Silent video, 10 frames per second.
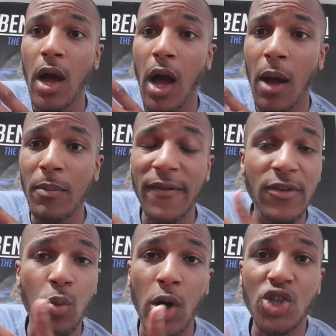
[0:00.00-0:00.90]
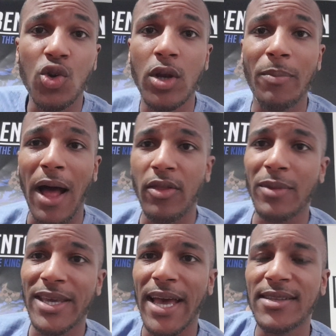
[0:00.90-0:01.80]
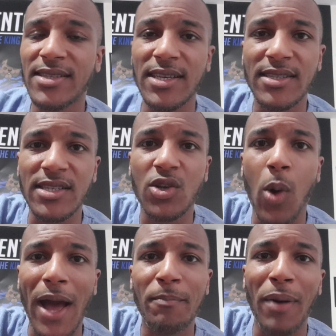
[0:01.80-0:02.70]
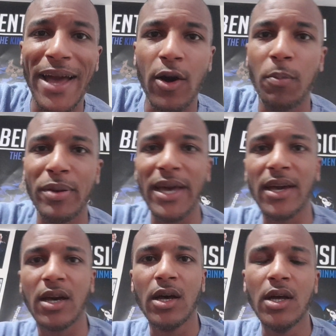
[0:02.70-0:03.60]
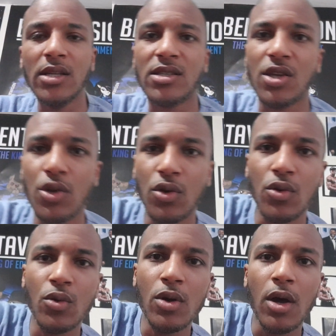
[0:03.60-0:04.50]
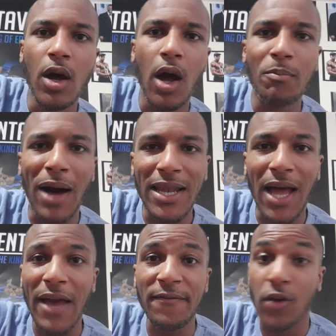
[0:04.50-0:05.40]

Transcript: if you watch All About the Mackenzies, it's quite biopic to my life.